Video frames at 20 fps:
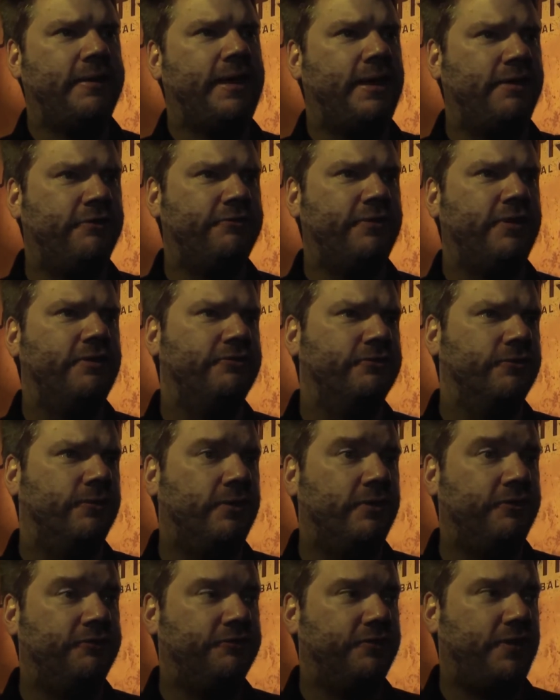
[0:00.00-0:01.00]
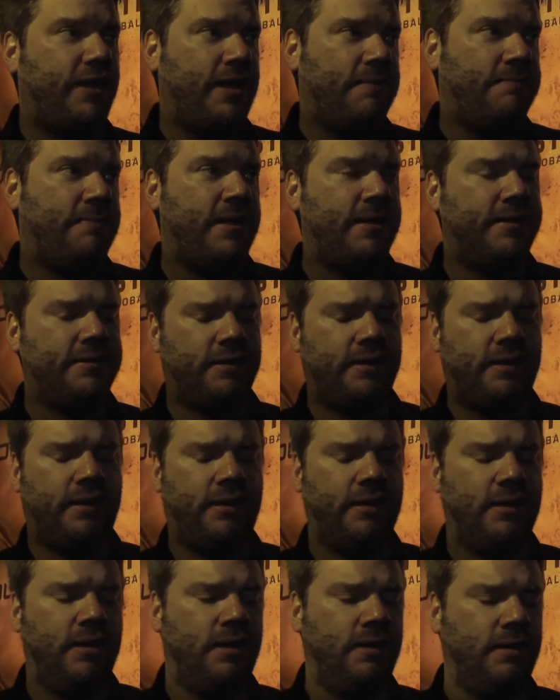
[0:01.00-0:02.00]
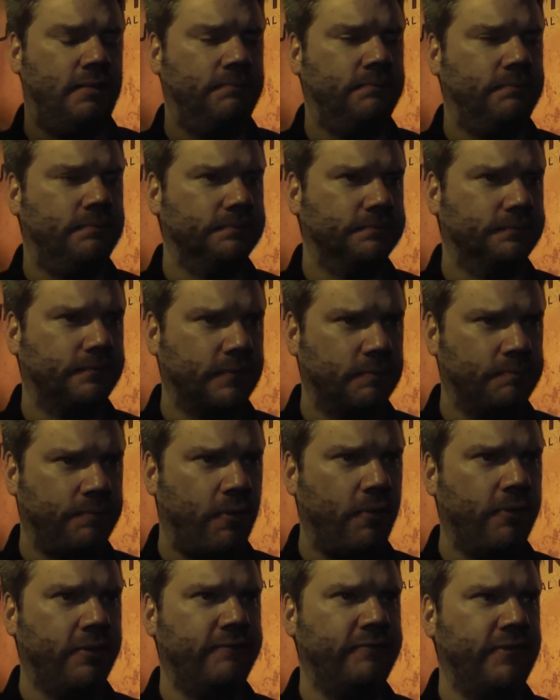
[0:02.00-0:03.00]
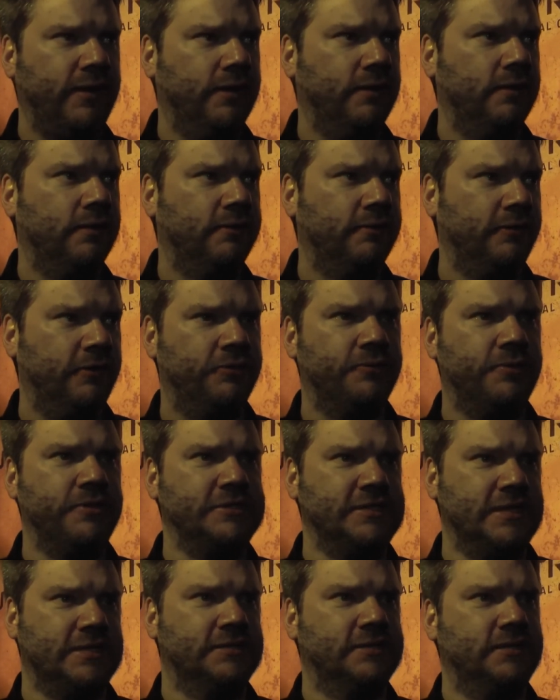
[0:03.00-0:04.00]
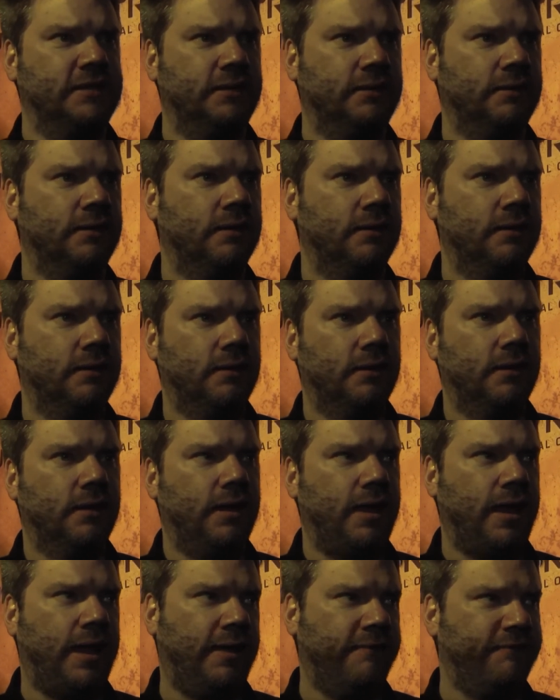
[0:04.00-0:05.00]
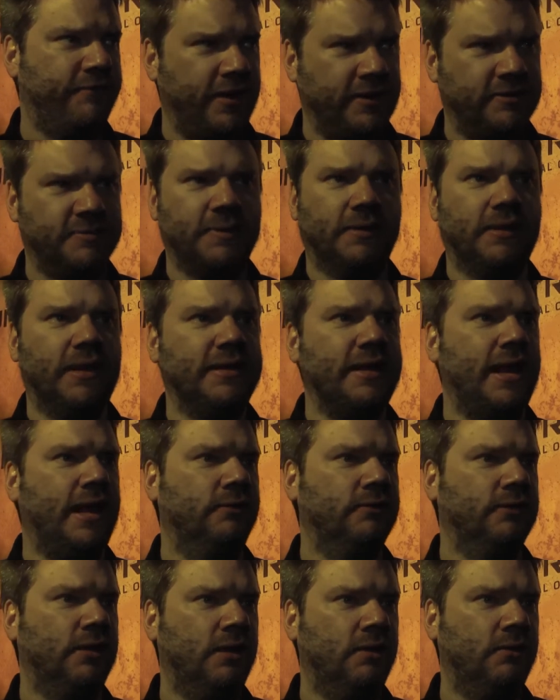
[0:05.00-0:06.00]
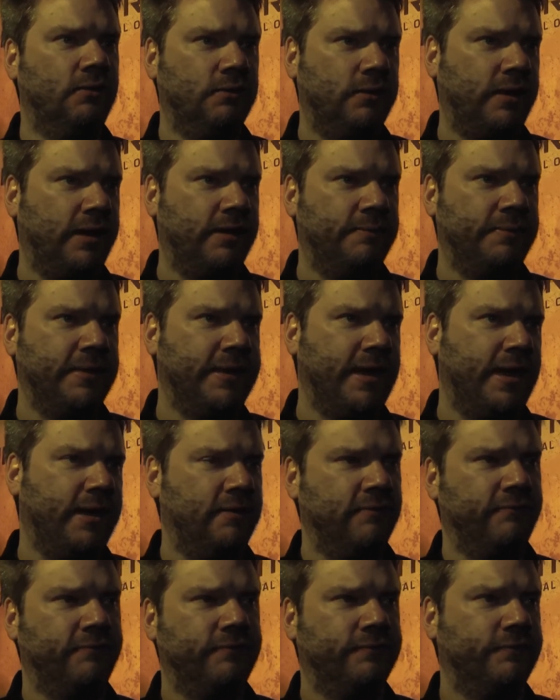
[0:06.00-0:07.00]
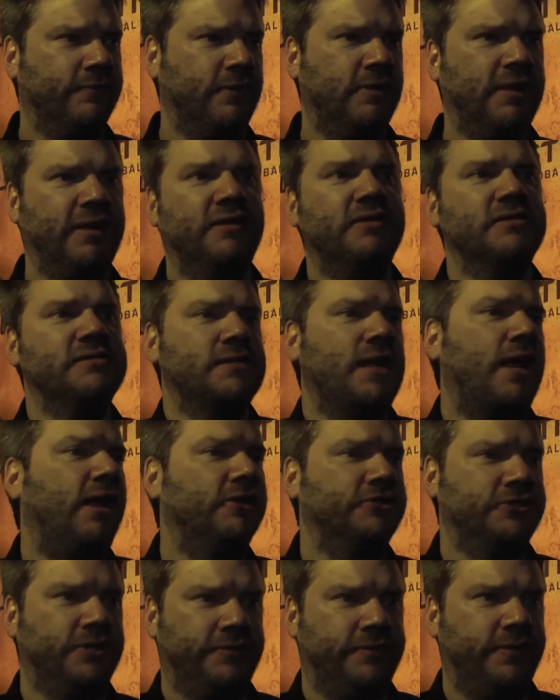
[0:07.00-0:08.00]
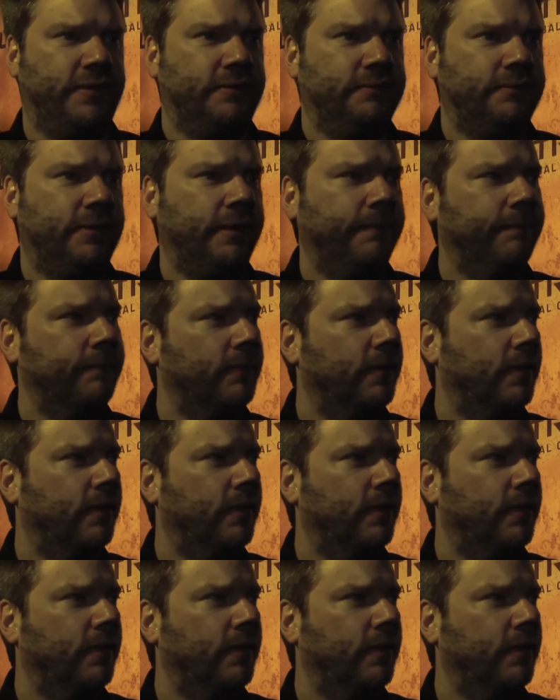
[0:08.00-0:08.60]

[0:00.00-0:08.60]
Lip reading: Counter-Strike Source and make a port of it to the 360, and for XBLA download, and it'll be kind of like a nostalgia thing, right?